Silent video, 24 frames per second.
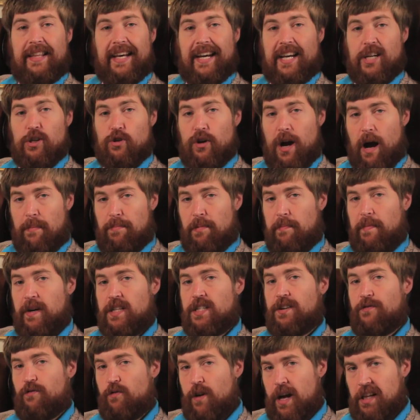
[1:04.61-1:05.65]
they can drop a
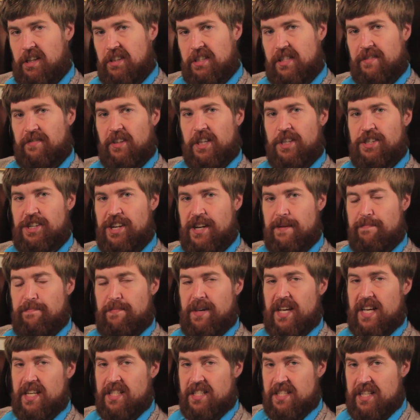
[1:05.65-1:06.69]
bunch of relatively cheap
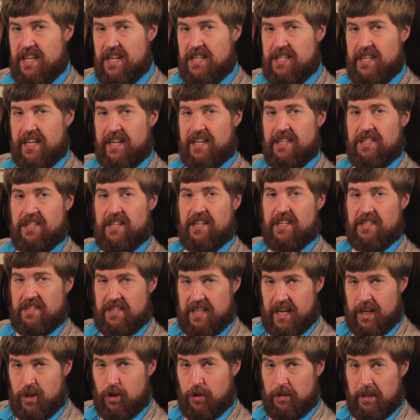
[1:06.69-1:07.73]
B and C tickets in a
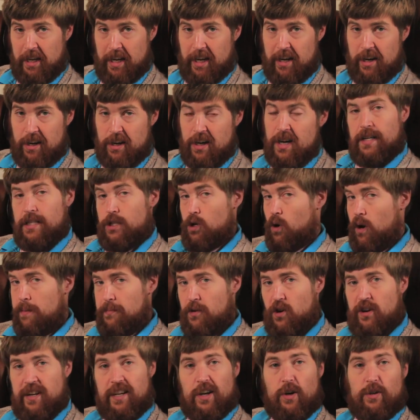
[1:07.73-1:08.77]
single year. So
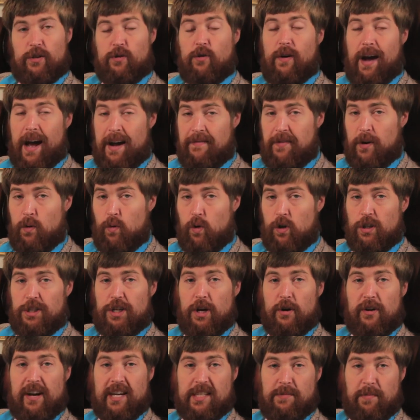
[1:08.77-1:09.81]
I'm going to go through every World
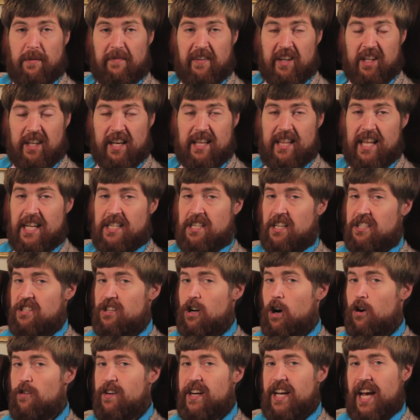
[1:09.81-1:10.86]
Showcase pavilion that
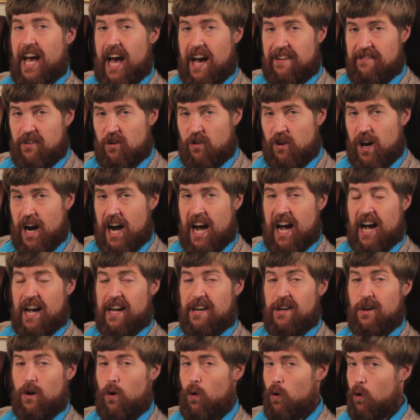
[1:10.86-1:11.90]
doesn't already have a
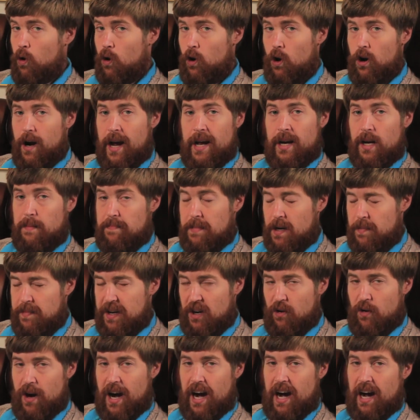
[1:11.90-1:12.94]
ride, or an
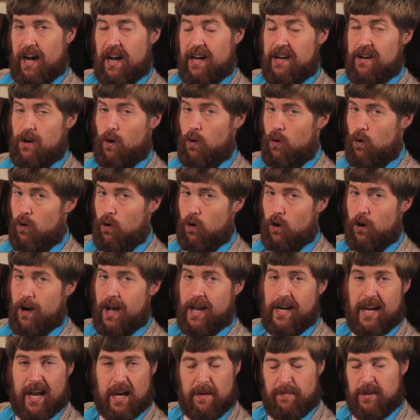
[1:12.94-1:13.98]
upcoming ride, or
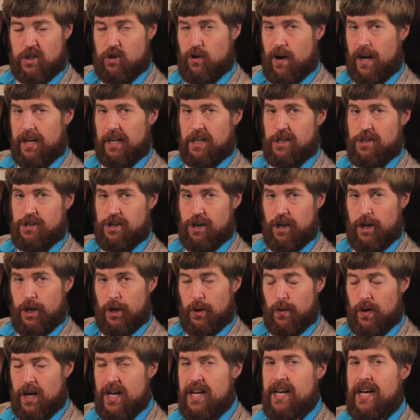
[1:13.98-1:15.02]
an animatronic
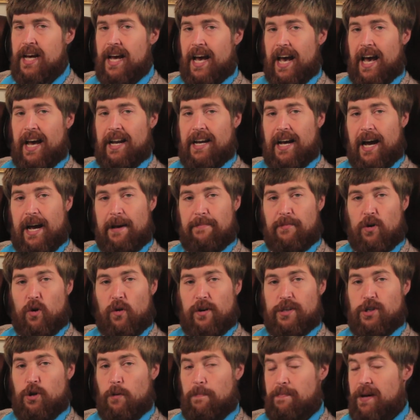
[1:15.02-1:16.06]
show, and I am
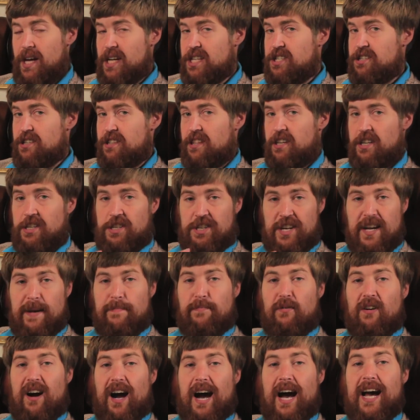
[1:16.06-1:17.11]
going to pitch the
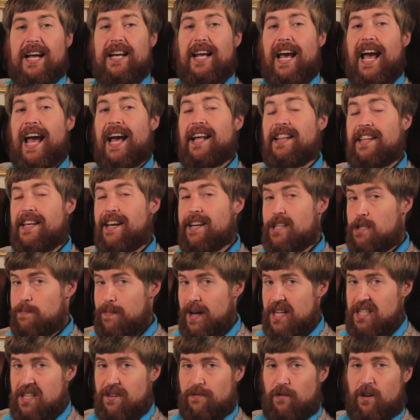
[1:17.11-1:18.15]
cheap ride and the
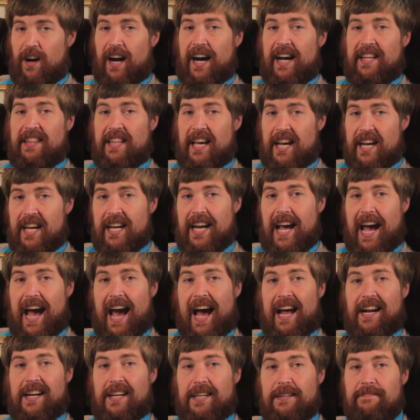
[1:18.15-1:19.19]
expensive ride they can
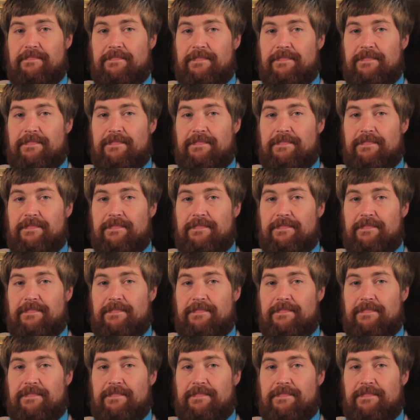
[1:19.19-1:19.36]
add.